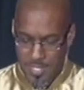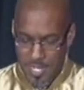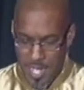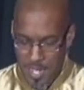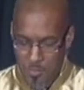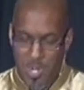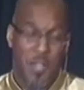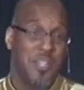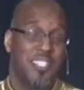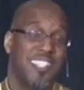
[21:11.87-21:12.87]
Um, when I
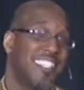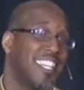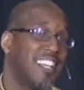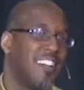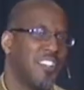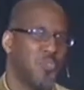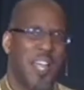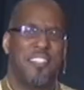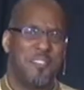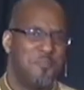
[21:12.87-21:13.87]
went to the synagogues,
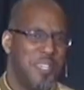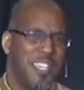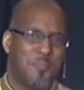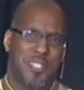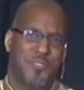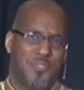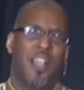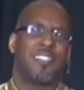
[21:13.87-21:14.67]
rather than being up at the front